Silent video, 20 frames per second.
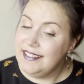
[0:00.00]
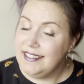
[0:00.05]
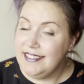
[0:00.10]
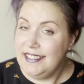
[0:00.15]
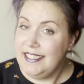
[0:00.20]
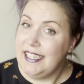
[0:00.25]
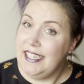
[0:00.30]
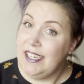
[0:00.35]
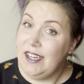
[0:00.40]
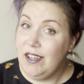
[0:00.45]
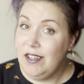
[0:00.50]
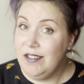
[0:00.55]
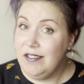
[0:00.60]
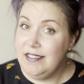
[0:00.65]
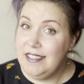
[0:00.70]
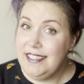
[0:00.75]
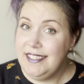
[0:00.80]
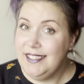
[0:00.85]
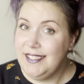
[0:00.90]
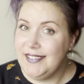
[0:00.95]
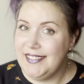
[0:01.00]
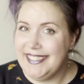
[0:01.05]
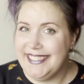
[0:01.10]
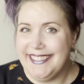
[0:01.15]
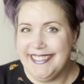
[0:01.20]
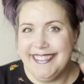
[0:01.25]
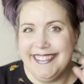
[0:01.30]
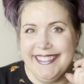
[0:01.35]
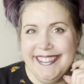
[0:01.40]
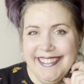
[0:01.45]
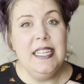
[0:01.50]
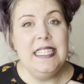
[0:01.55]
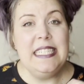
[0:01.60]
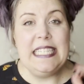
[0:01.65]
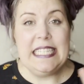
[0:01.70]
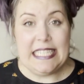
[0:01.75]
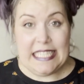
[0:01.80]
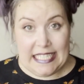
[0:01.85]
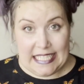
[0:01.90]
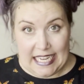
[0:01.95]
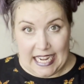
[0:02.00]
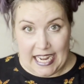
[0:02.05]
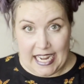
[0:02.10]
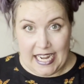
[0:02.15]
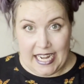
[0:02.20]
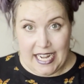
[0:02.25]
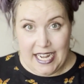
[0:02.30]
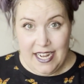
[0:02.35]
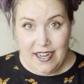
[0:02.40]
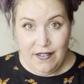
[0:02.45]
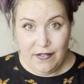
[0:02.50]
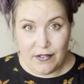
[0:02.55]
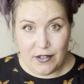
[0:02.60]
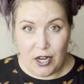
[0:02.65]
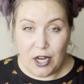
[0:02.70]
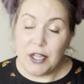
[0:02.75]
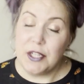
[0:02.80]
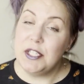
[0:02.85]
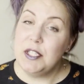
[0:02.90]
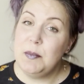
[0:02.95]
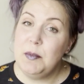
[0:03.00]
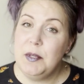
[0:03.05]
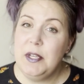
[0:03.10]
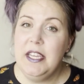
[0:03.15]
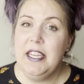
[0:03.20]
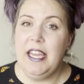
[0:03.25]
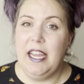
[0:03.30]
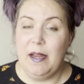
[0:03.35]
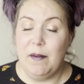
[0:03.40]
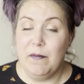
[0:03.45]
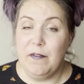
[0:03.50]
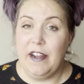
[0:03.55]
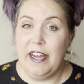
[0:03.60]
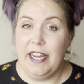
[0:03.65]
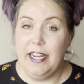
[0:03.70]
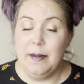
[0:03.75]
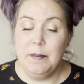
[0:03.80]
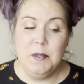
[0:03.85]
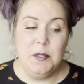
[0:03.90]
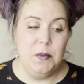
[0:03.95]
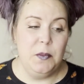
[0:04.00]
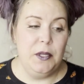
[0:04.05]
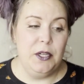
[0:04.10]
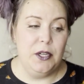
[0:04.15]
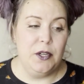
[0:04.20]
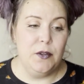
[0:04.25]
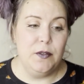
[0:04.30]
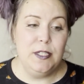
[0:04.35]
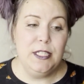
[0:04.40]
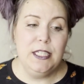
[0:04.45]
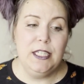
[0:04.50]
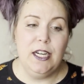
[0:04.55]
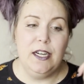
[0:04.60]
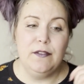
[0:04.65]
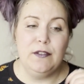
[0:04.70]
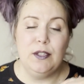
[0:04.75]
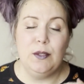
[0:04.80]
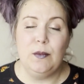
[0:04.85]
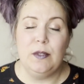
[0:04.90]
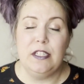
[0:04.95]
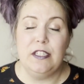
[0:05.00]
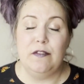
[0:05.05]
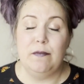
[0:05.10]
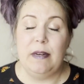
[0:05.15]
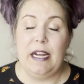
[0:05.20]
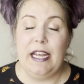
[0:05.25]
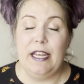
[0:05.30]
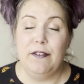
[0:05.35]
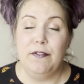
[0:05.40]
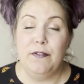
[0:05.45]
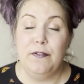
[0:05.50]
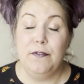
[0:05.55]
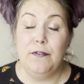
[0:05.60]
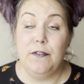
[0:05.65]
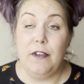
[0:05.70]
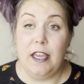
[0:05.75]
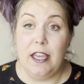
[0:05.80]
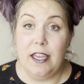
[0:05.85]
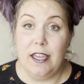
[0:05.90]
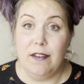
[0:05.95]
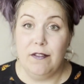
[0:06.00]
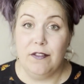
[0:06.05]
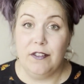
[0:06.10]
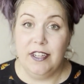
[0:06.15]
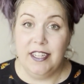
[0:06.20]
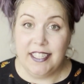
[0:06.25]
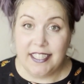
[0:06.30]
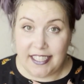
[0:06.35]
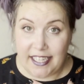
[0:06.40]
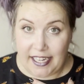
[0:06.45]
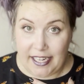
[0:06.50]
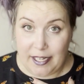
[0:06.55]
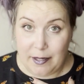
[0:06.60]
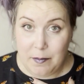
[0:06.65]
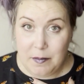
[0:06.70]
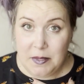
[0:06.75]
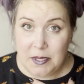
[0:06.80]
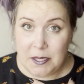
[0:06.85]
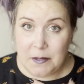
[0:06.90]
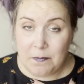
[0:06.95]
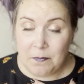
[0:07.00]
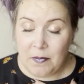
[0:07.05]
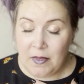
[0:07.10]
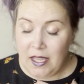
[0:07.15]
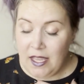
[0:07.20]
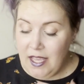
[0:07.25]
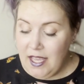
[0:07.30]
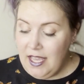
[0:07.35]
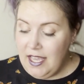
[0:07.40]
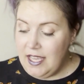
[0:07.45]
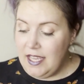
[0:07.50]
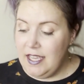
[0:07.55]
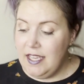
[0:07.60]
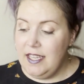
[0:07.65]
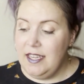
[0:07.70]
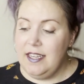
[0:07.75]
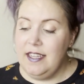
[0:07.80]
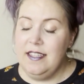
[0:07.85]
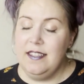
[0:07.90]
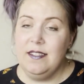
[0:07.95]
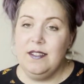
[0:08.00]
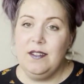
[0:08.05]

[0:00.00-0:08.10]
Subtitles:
get on into it. Today, for our spooky game vibes, we are going to cover one of my favorite games. It is